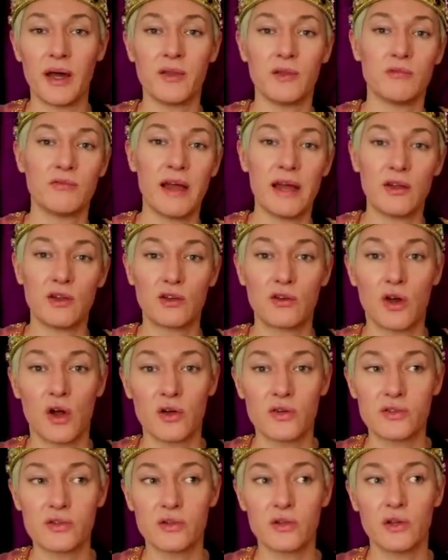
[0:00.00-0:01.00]
by the Red
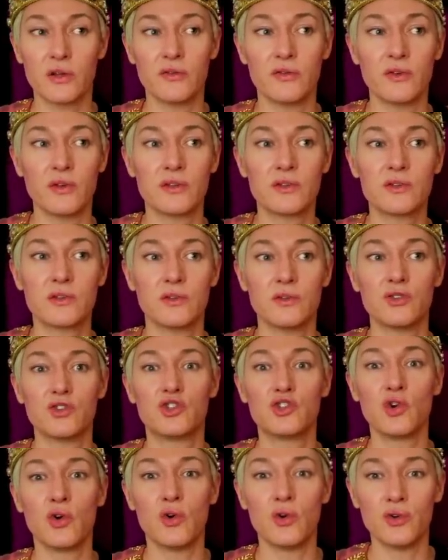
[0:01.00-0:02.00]
Cross of
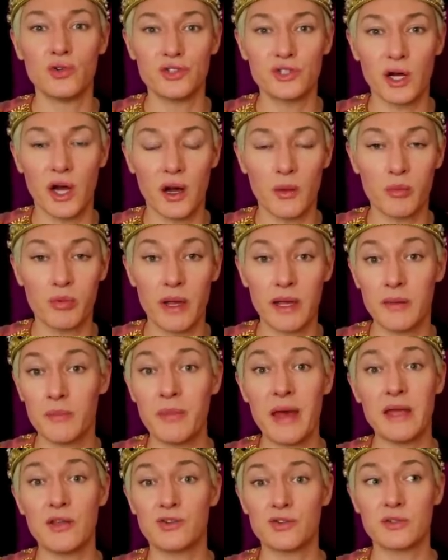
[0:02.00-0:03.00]
St George, our
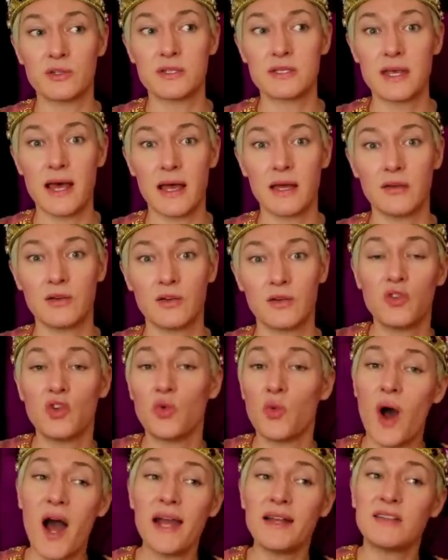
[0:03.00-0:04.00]
patron saint.
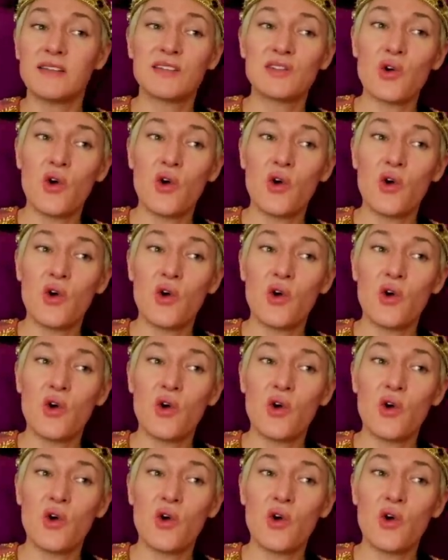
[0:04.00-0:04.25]
The white